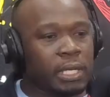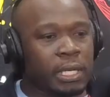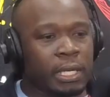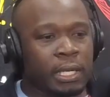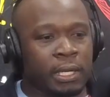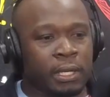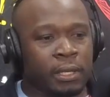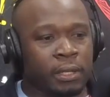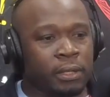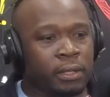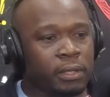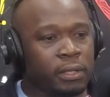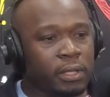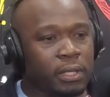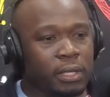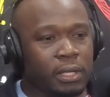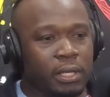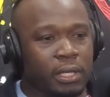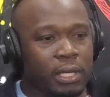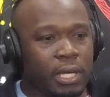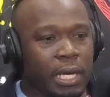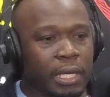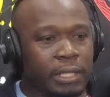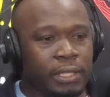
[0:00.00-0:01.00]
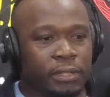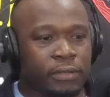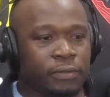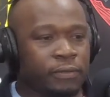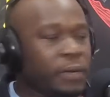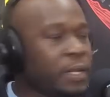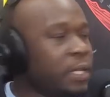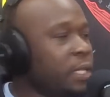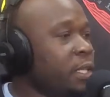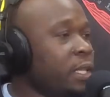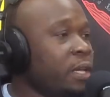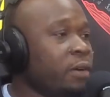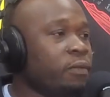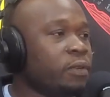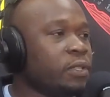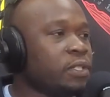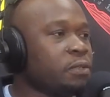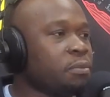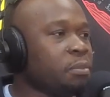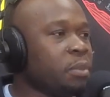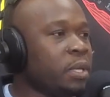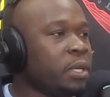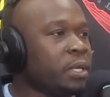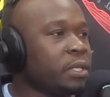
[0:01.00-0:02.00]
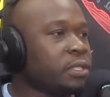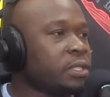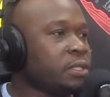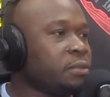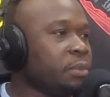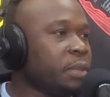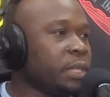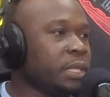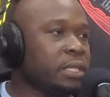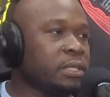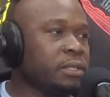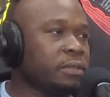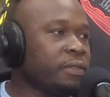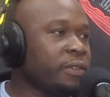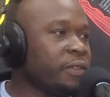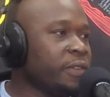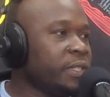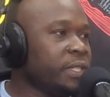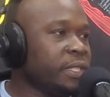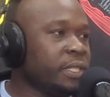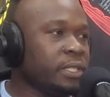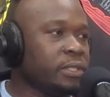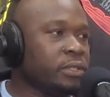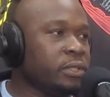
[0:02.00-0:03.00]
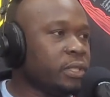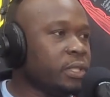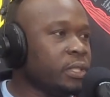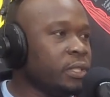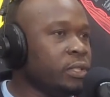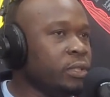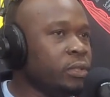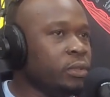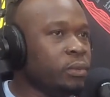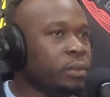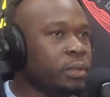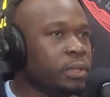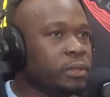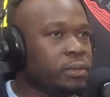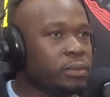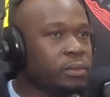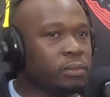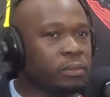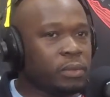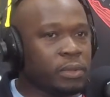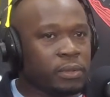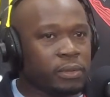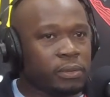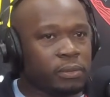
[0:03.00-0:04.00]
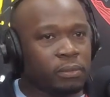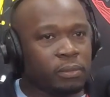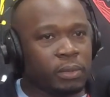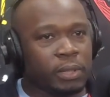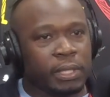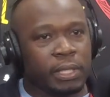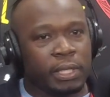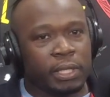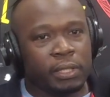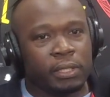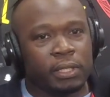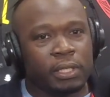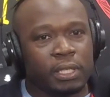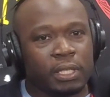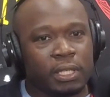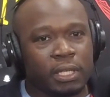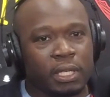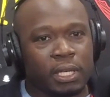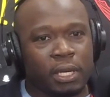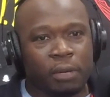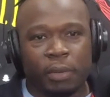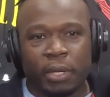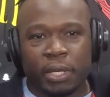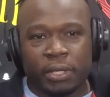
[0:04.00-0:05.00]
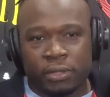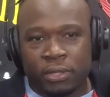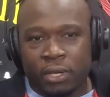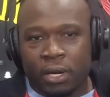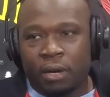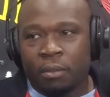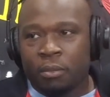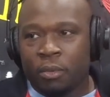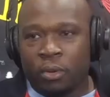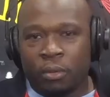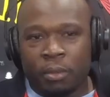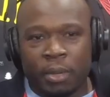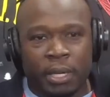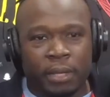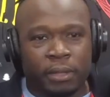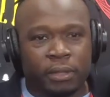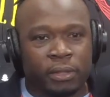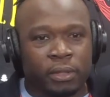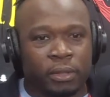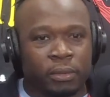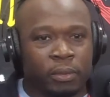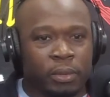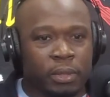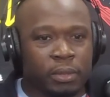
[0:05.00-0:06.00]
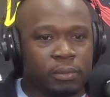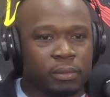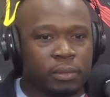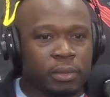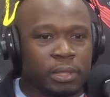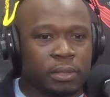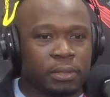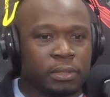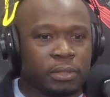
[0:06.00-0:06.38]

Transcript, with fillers: and I just fell in love with Splunk just because of everything that you can do with it, and we can talk more about what